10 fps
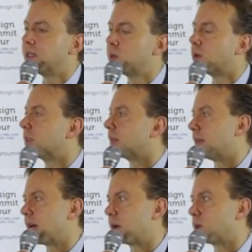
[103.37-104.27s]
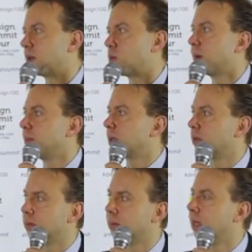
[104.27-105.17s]
Edwardian layout with one big
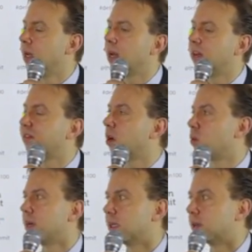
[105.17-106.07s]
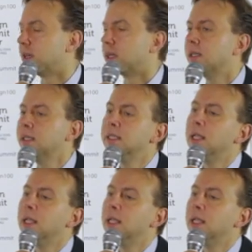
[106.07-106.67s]
room at the front, one at the rear.